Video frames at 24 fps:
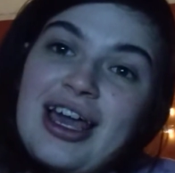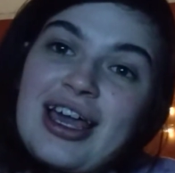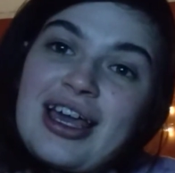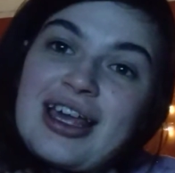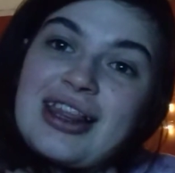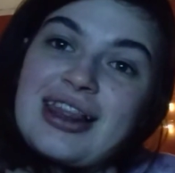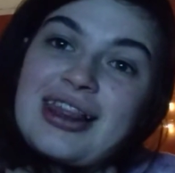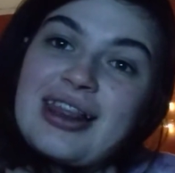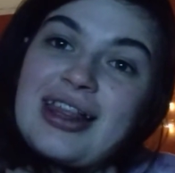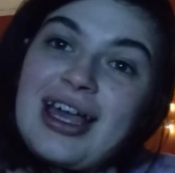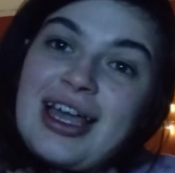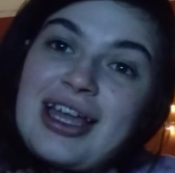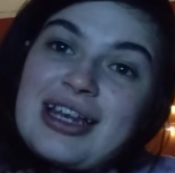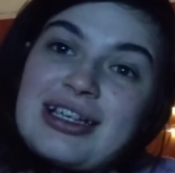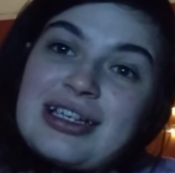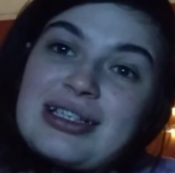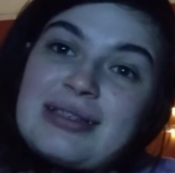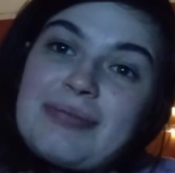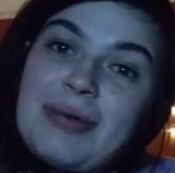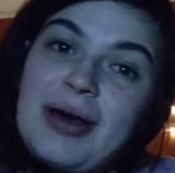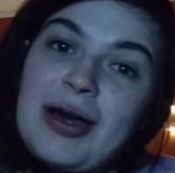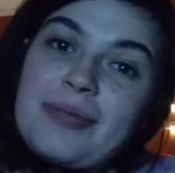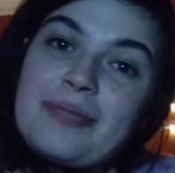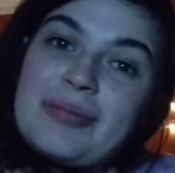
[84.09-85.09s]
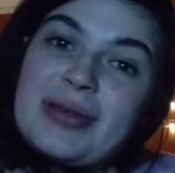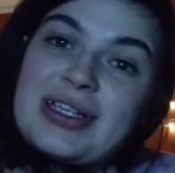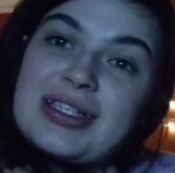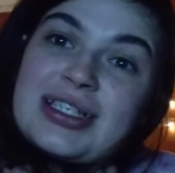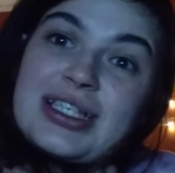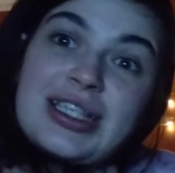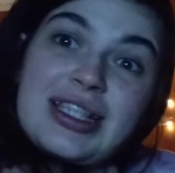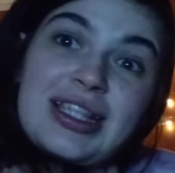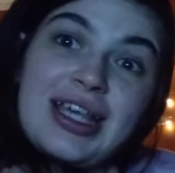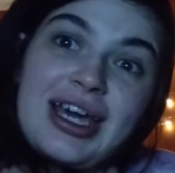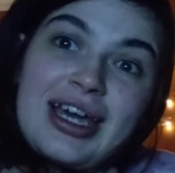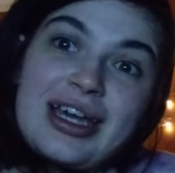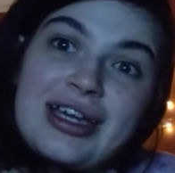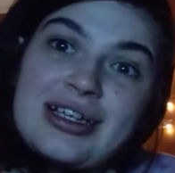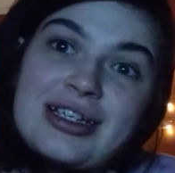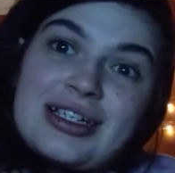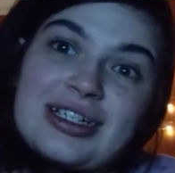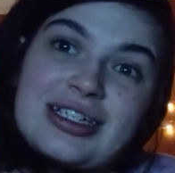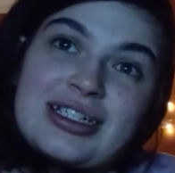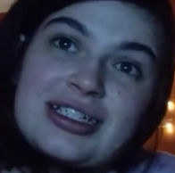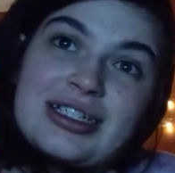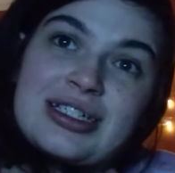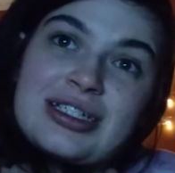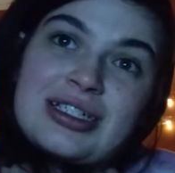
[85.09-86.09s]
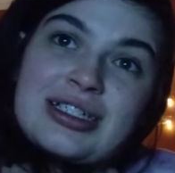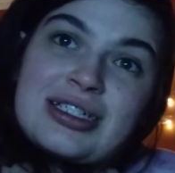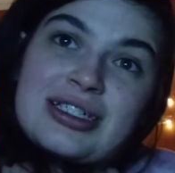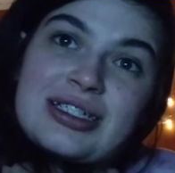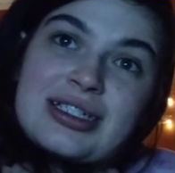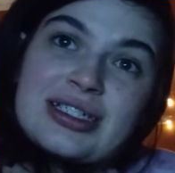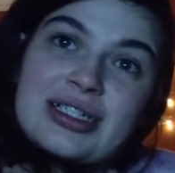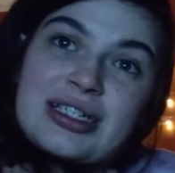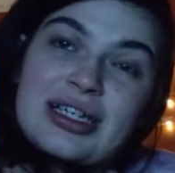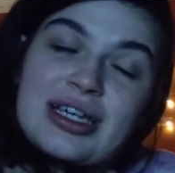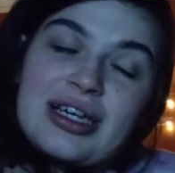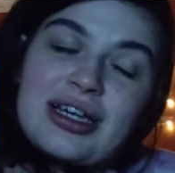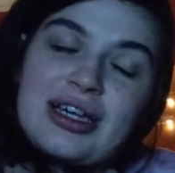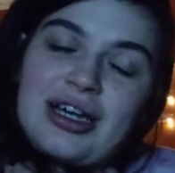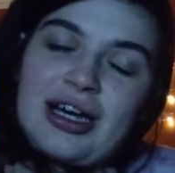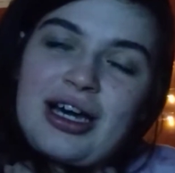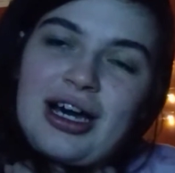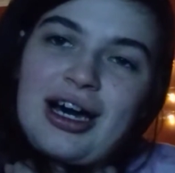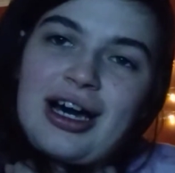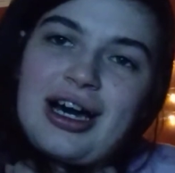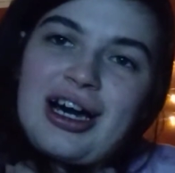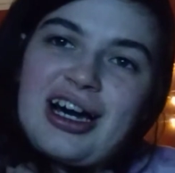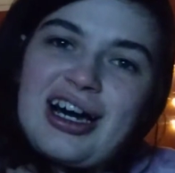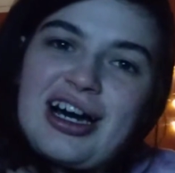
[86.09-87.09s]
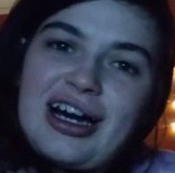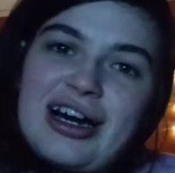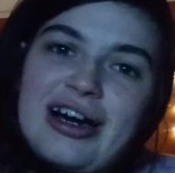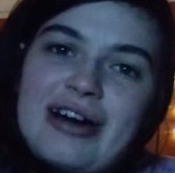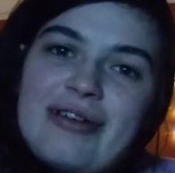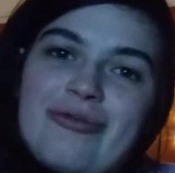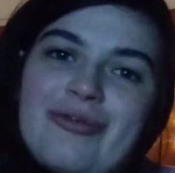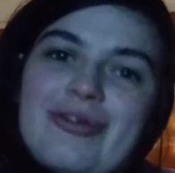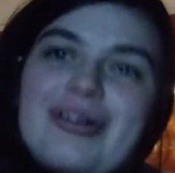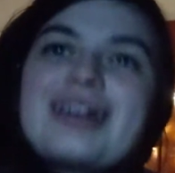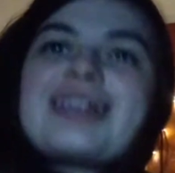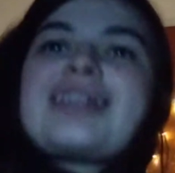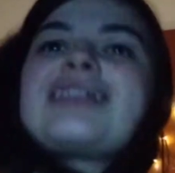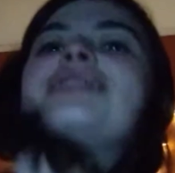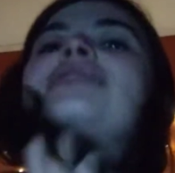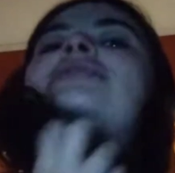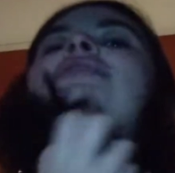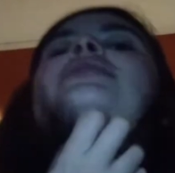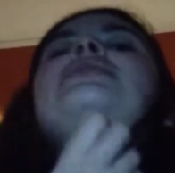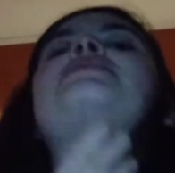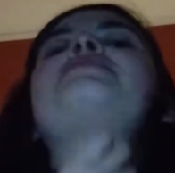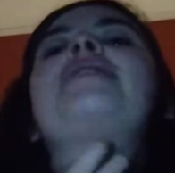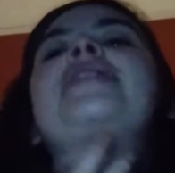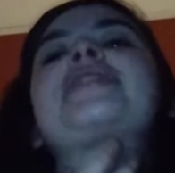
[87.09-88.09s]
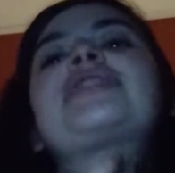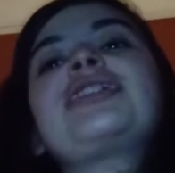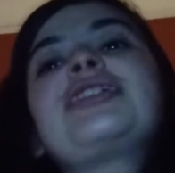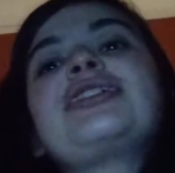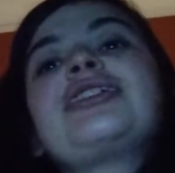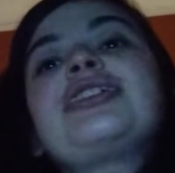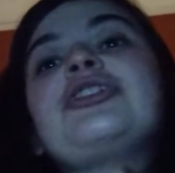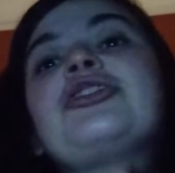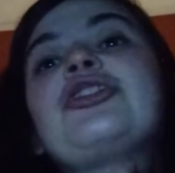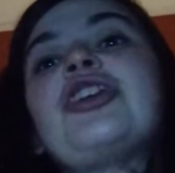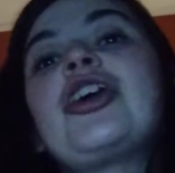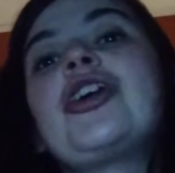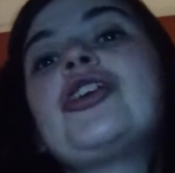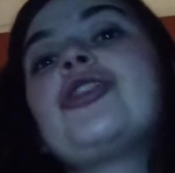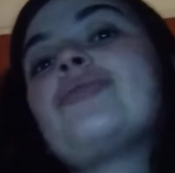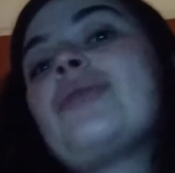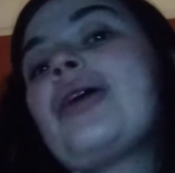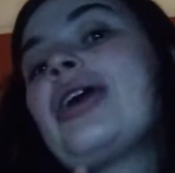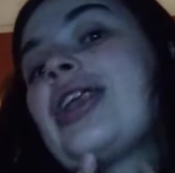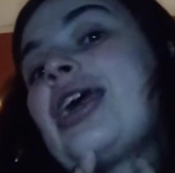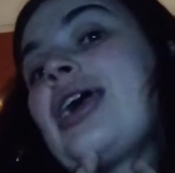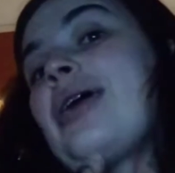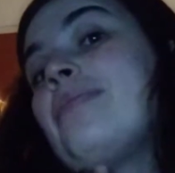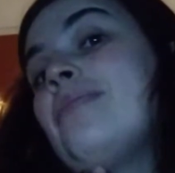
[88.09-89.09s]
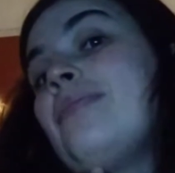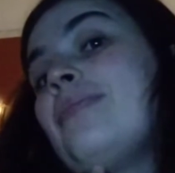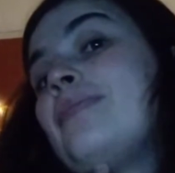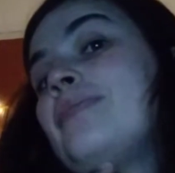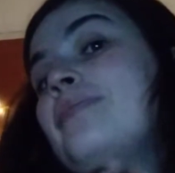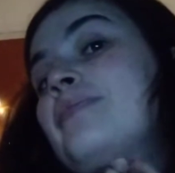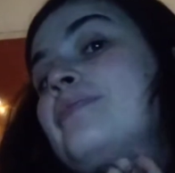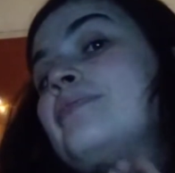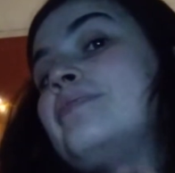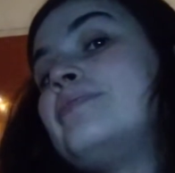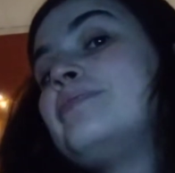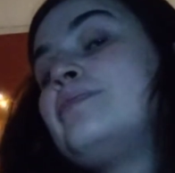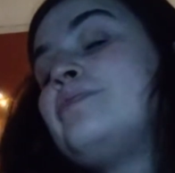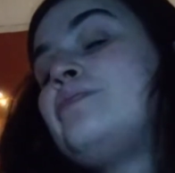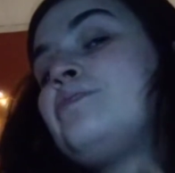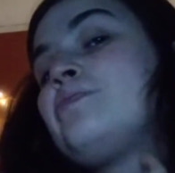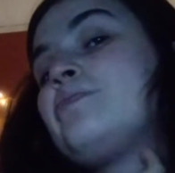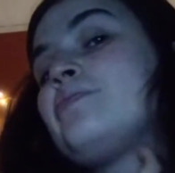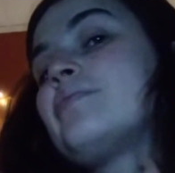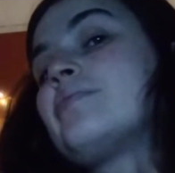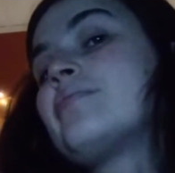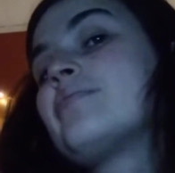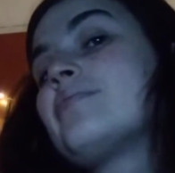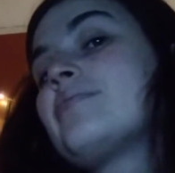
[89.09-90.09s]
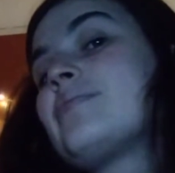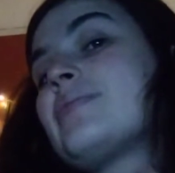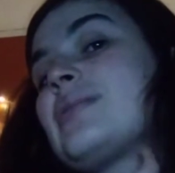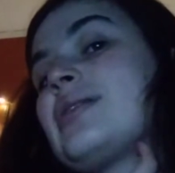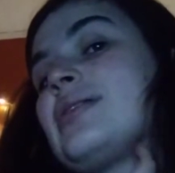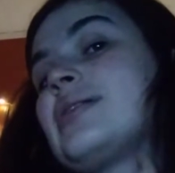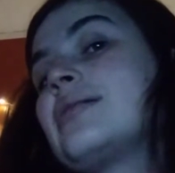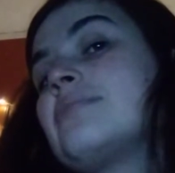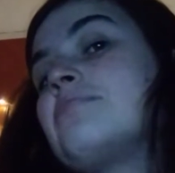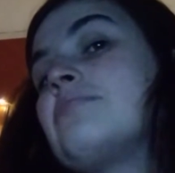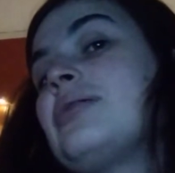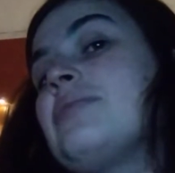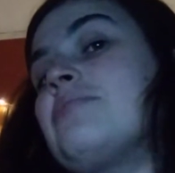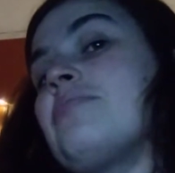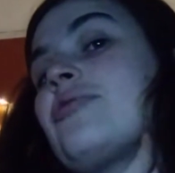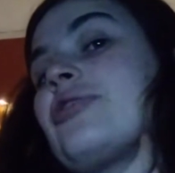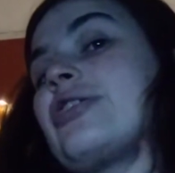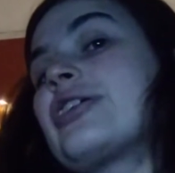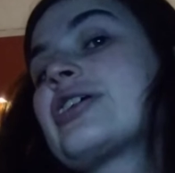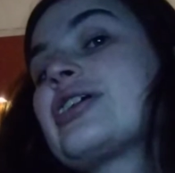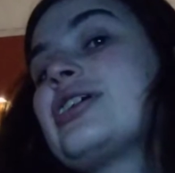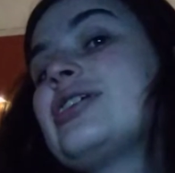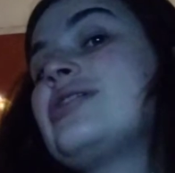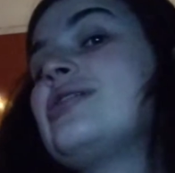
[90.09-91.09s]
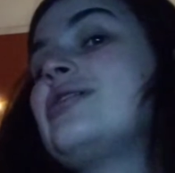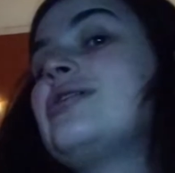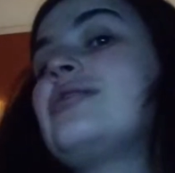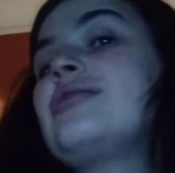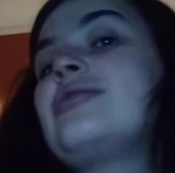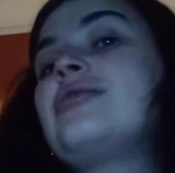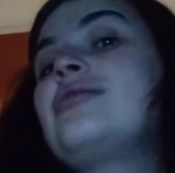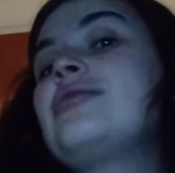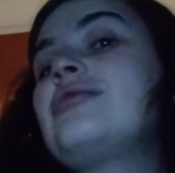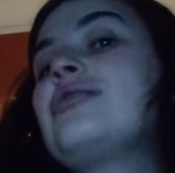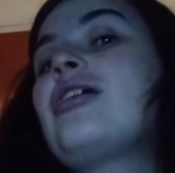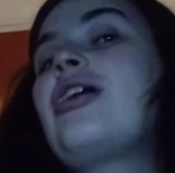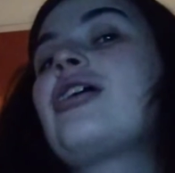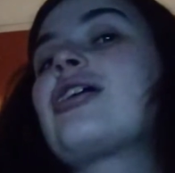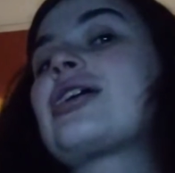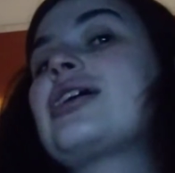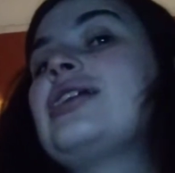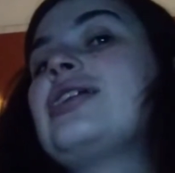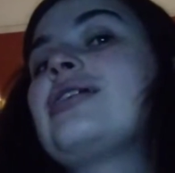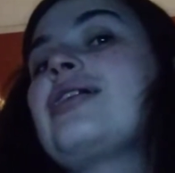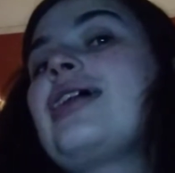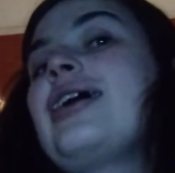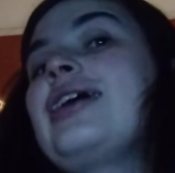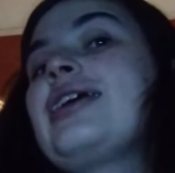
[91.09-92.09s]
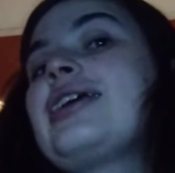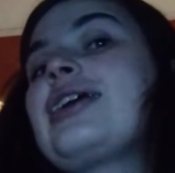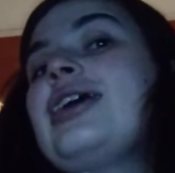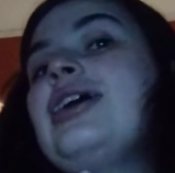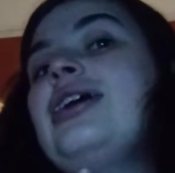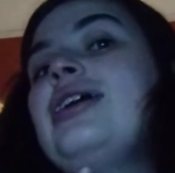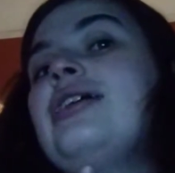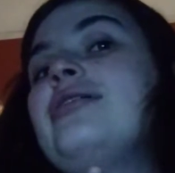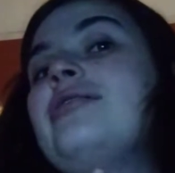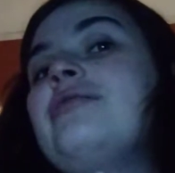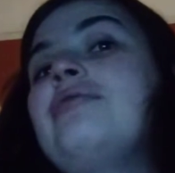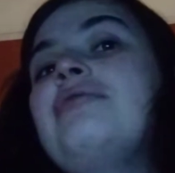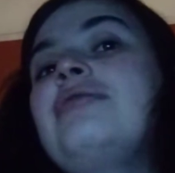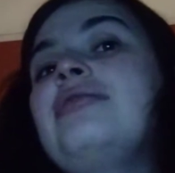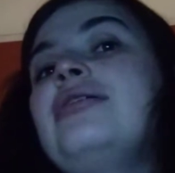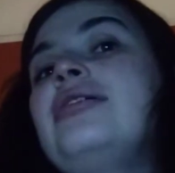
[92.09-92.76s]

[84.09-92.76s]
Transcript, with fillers: Atlantis Pup is a thing. Uh, wasn't expecting to change my name. Some people are going to not gonna like it.